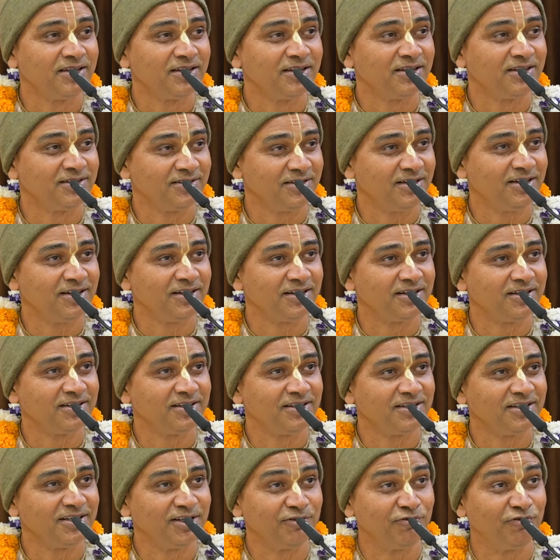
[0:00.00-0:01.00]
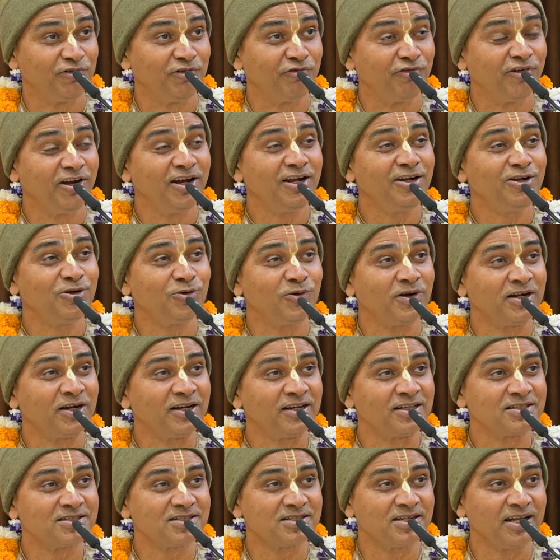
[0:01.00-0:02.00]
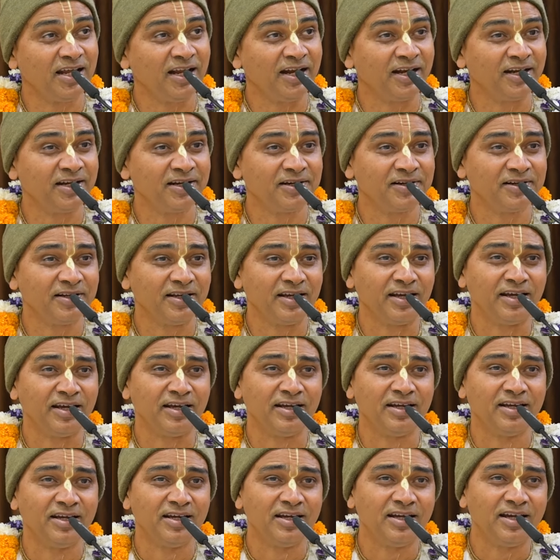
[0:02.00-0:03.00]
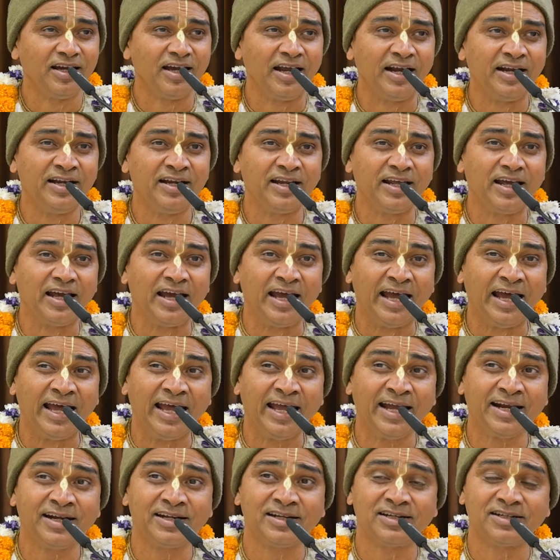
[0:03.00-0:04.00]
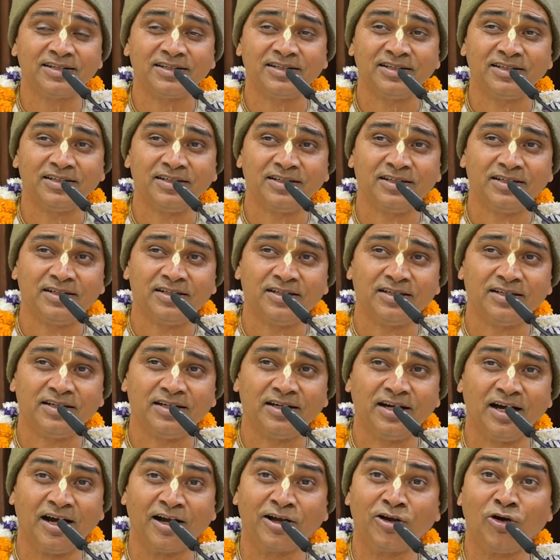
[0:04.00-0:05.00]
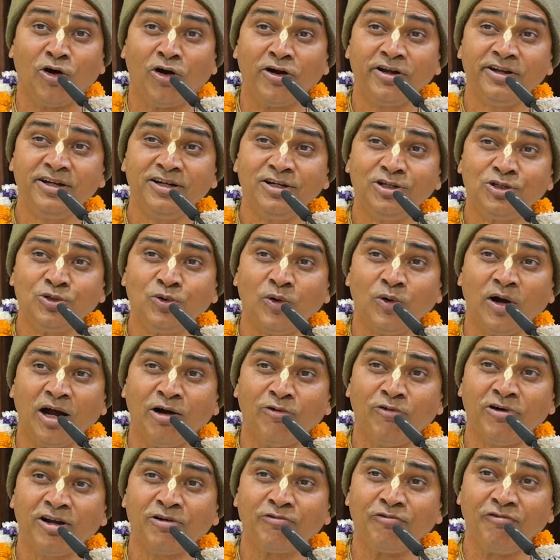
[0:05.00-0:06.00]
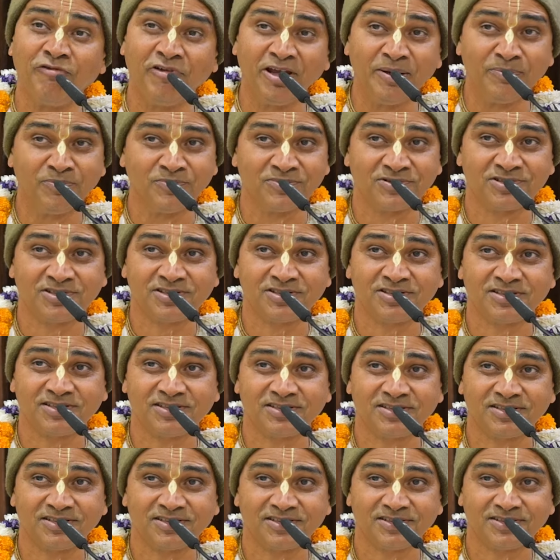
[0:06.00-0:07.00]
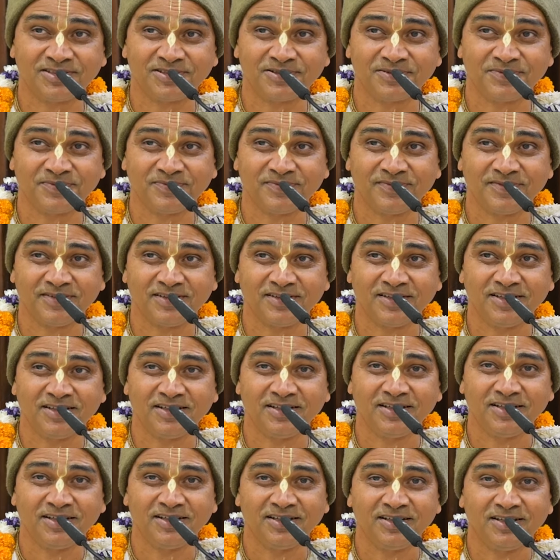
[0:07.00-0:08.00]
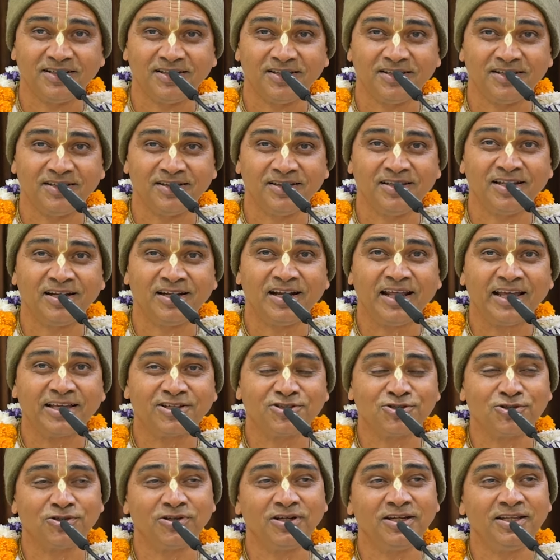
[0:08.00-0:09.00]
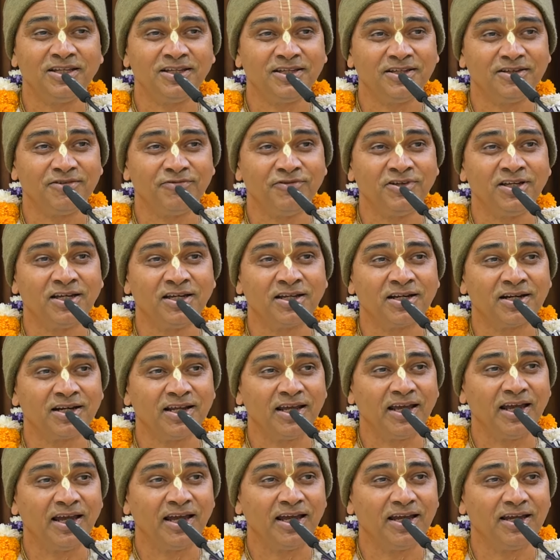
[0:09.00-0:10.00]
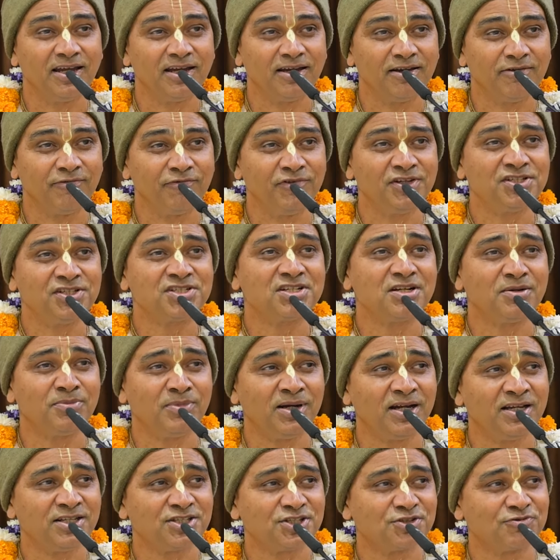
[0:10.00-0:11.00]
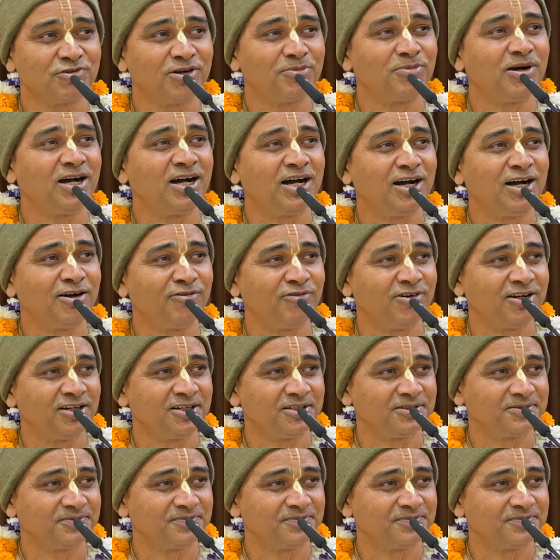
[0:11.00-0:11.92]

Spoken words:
isn't it? If we fail to understand and act according to our whims, then actually we are vishama swabhava.